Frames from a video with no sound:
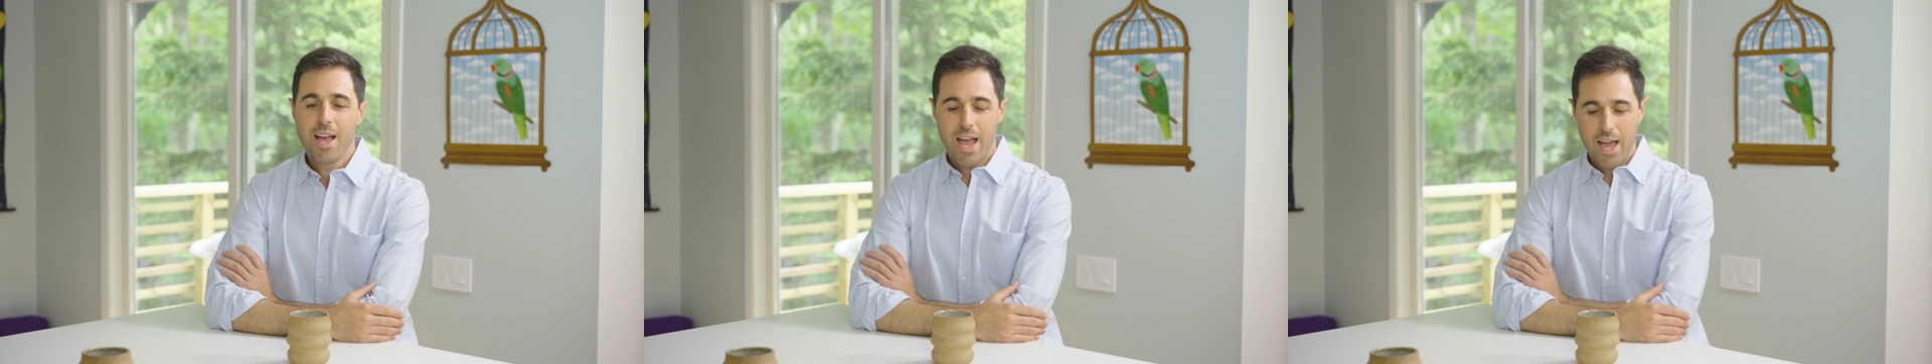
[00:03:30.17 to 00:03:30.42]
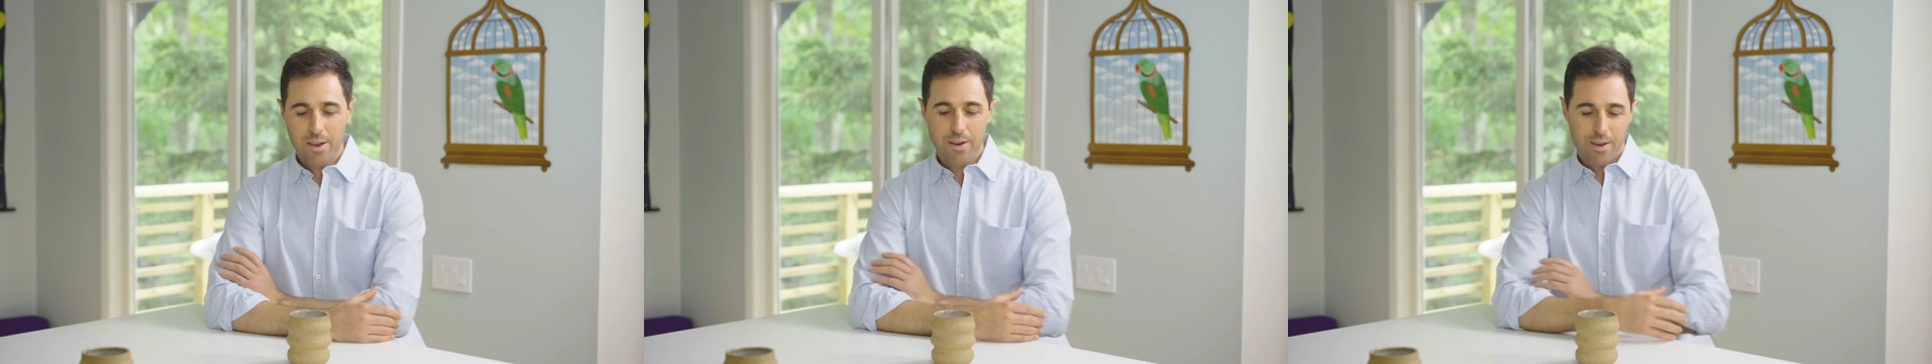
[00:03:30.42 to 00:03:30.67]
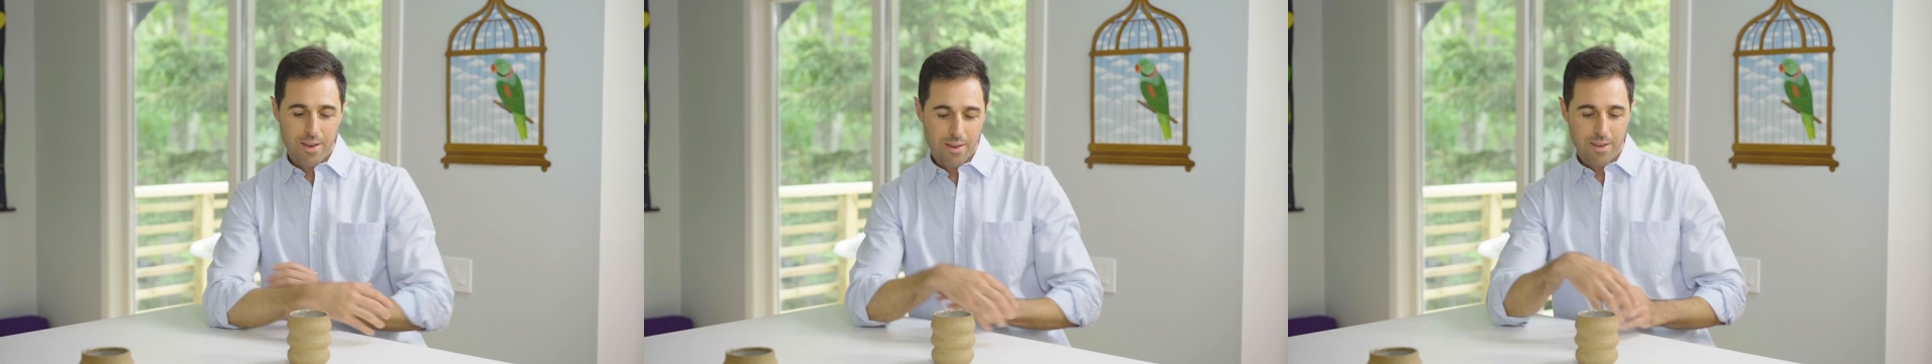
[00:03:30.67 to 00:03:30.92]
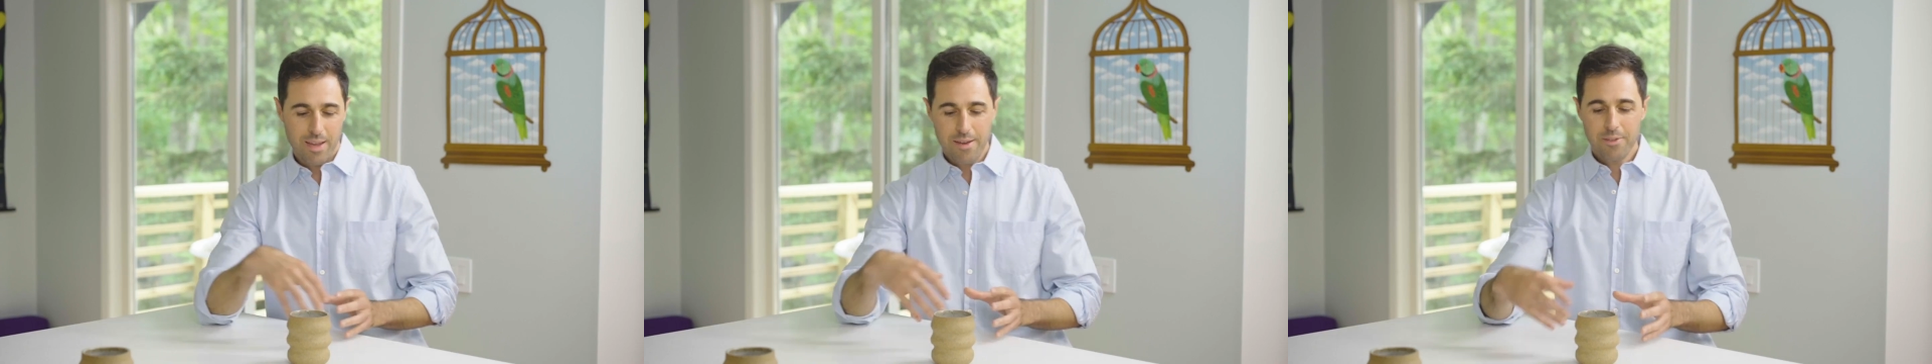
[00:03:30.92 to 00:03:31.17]
And
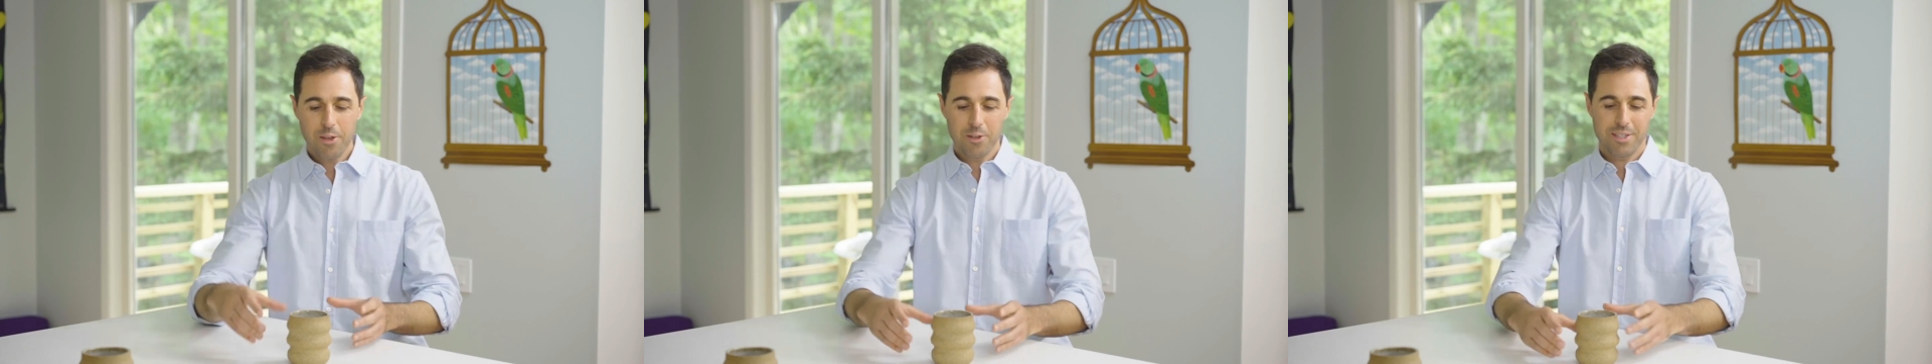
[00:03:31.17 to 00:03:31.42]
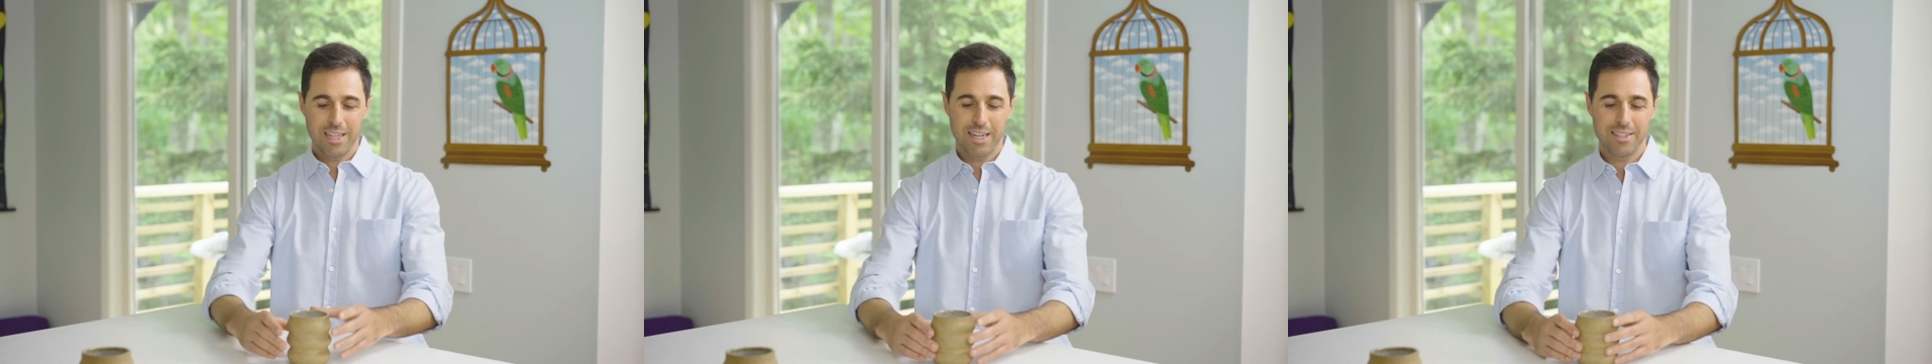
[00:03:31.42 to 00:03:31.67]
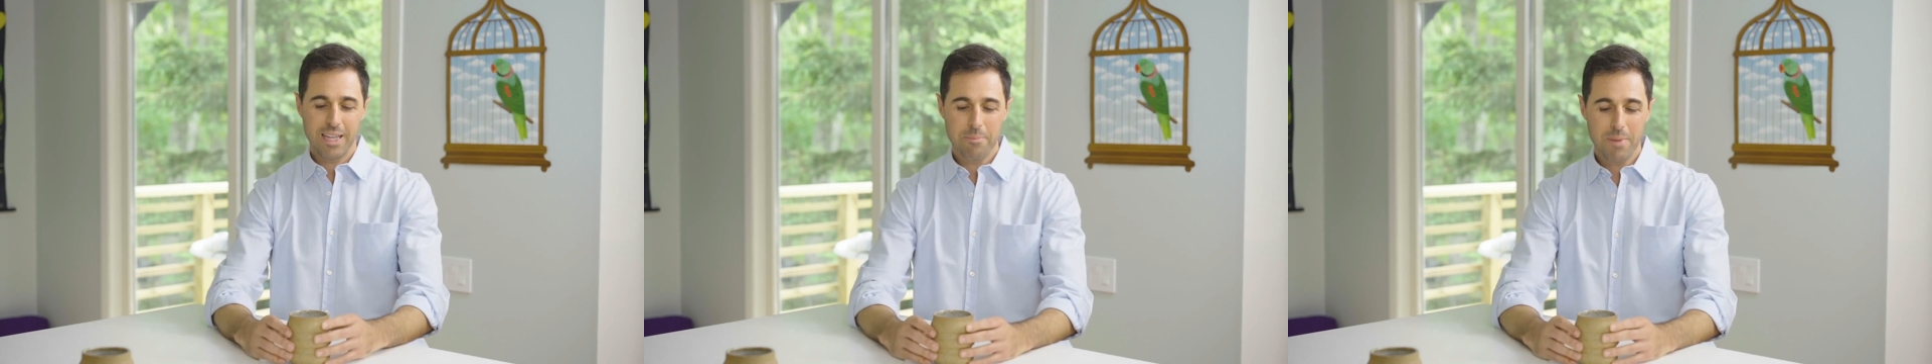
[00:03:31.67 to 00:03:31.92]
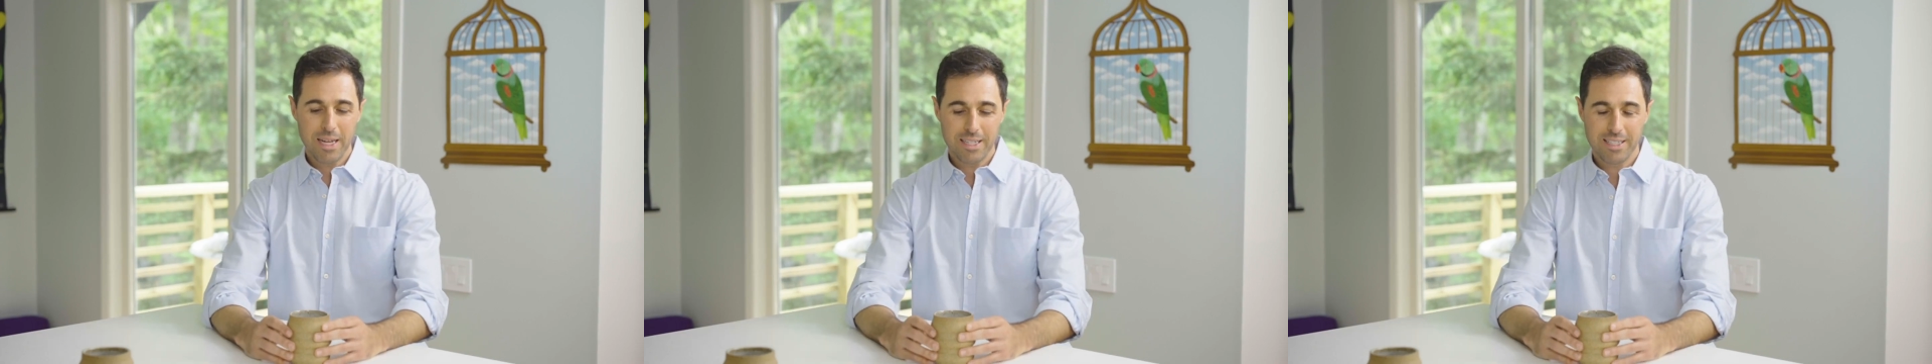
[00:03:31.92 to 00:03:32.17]
even those things that
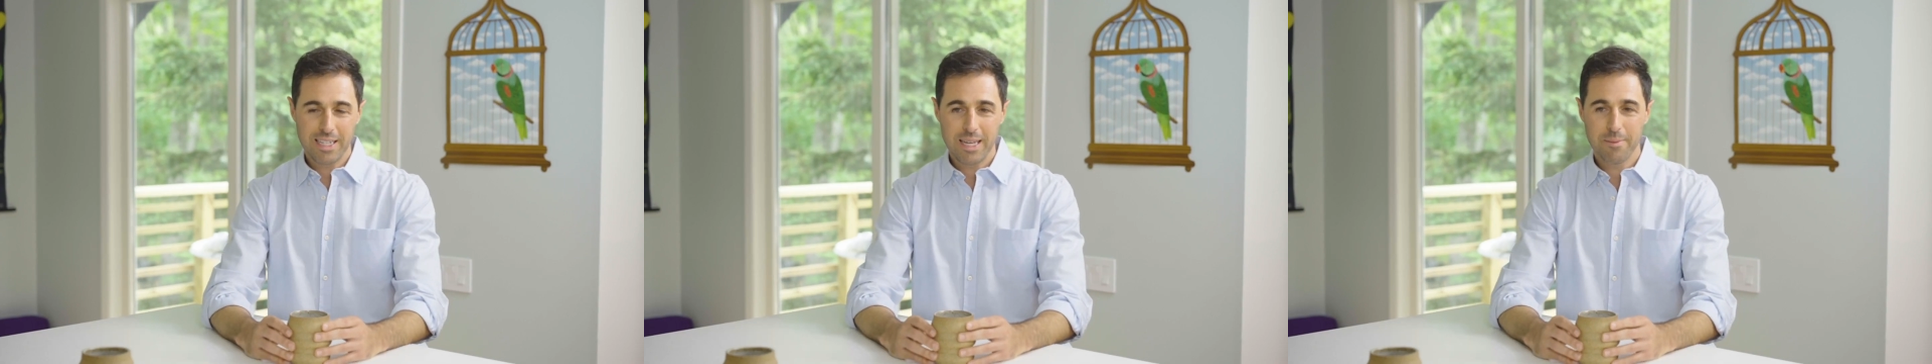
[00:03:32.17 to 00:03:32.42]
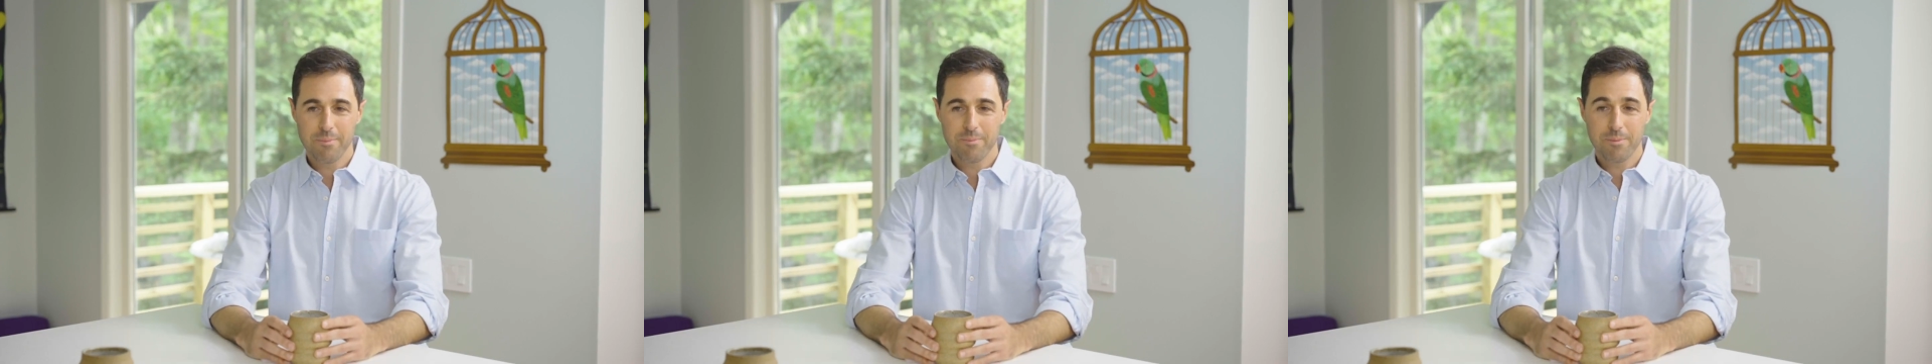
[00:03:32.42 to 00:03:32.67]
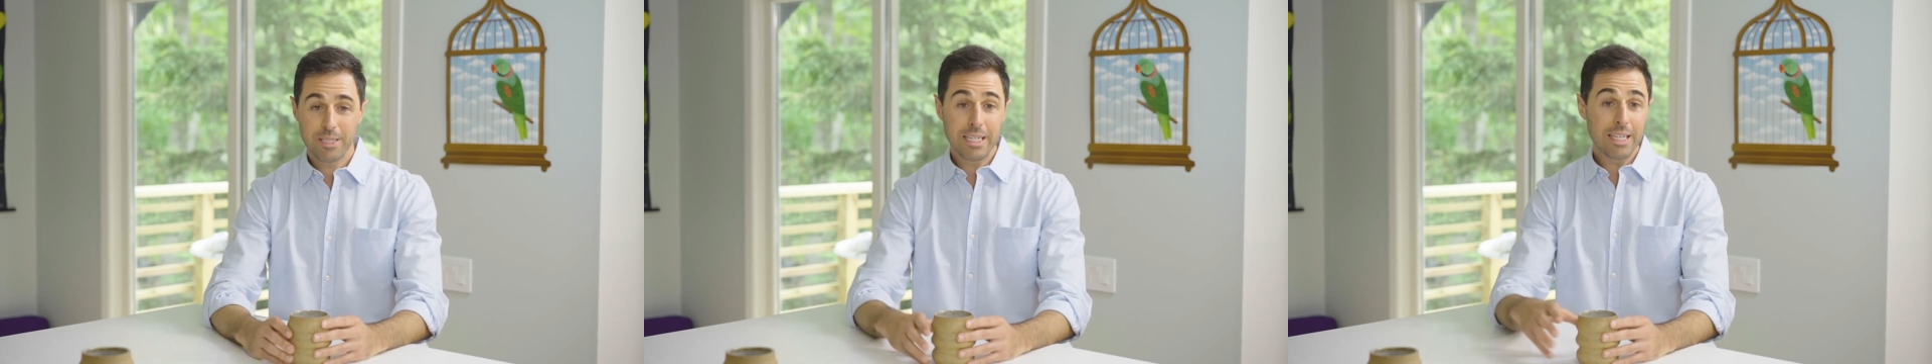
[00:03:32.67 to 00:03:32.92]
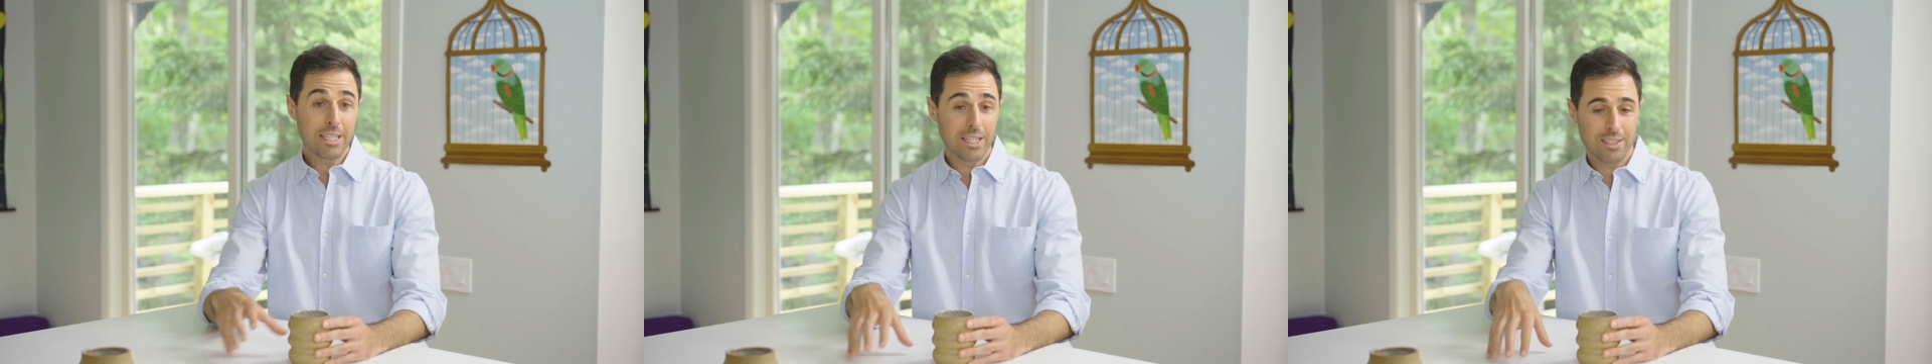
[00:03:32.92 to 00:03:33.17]
might seem
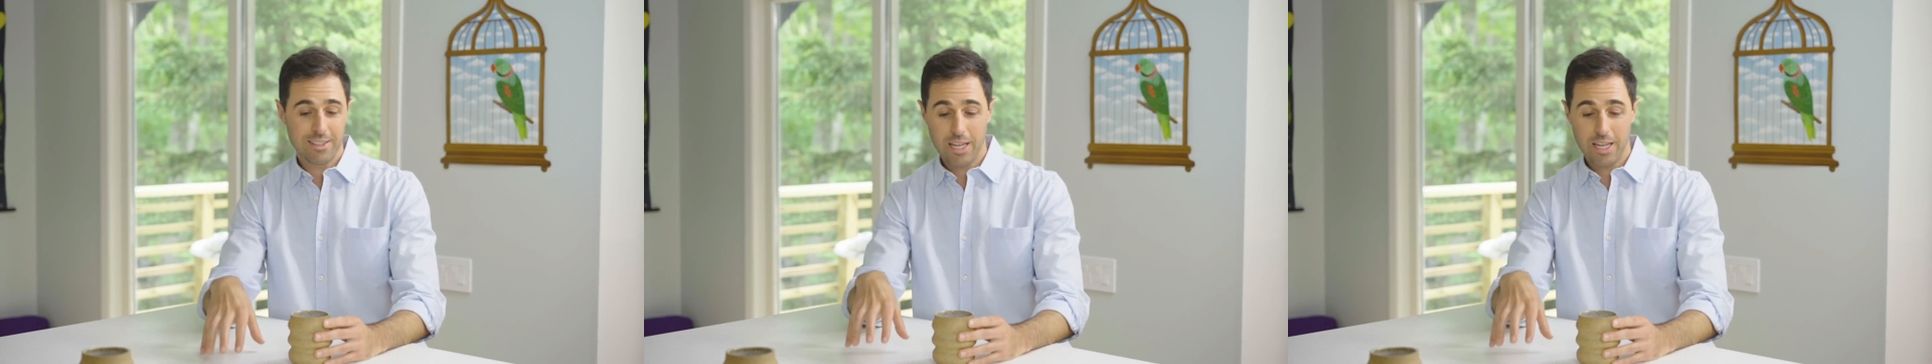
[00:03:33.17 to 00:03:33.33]
tedious,